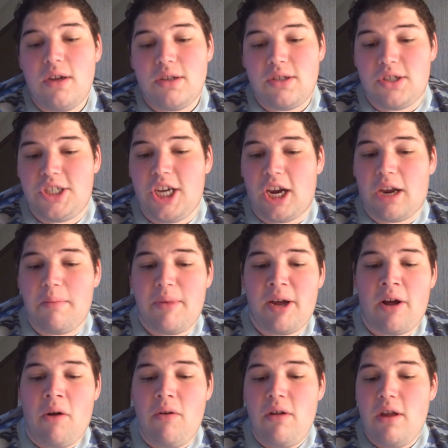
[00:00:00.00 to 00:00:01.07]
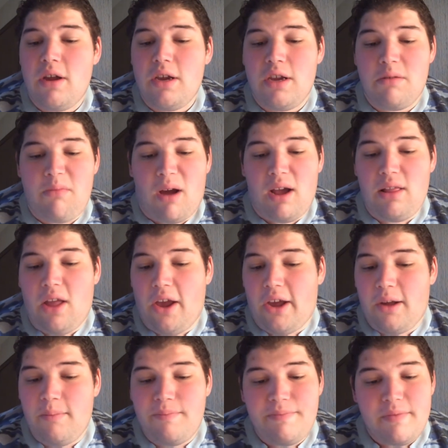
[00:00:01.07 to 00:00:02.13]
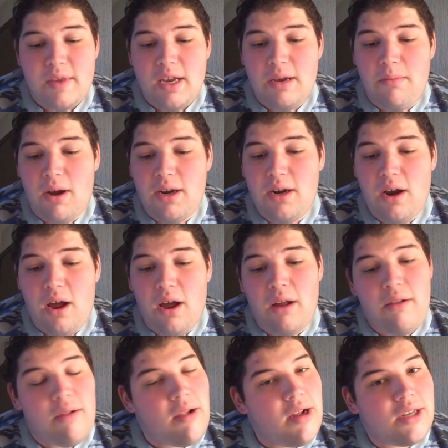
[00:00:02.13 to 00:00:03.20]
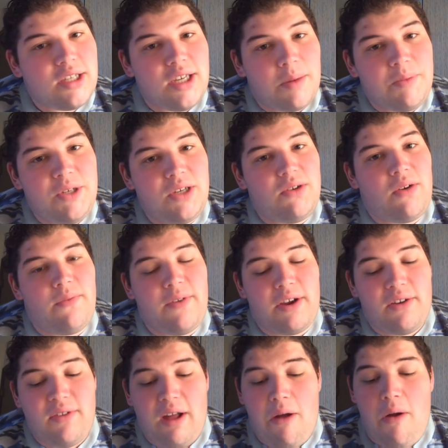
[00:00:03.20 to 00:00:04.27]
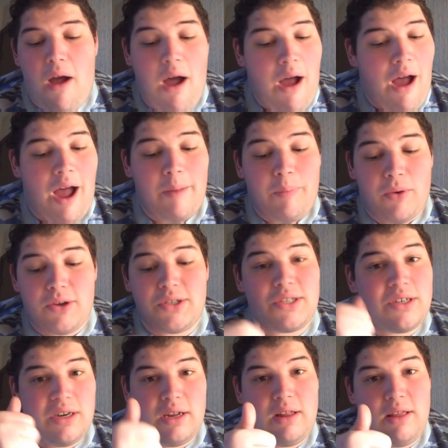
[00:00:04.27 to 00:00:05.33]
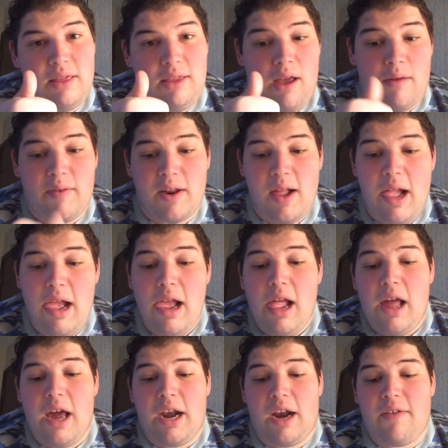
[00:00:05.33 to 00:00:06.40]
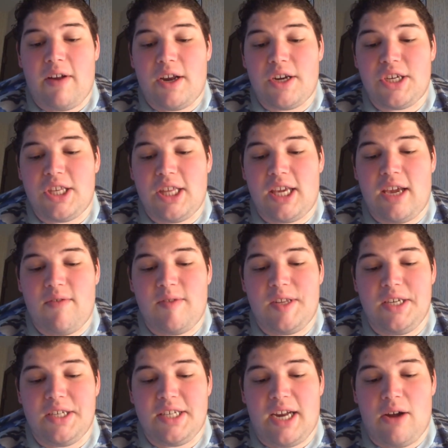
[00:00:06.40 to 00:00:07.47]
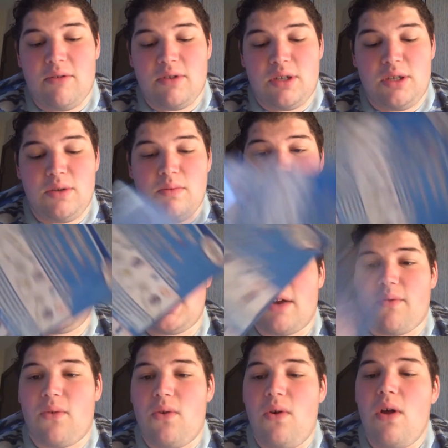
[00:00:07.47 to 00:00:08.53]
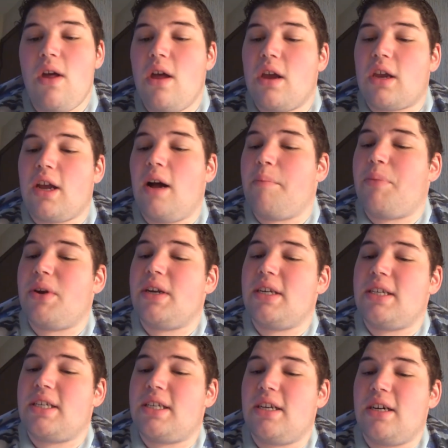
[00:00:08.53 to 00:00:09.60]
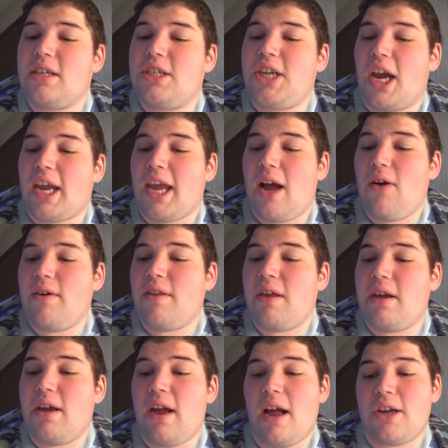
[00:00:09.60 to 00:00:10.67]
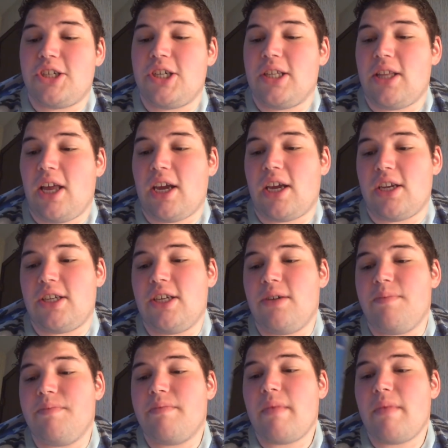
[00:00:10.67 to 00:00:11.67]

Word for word: So check them out. You might like them, you might not. It's up to you to figure out. I personally love it. And I've actually given these out to several companies to check out, and they actually like it too.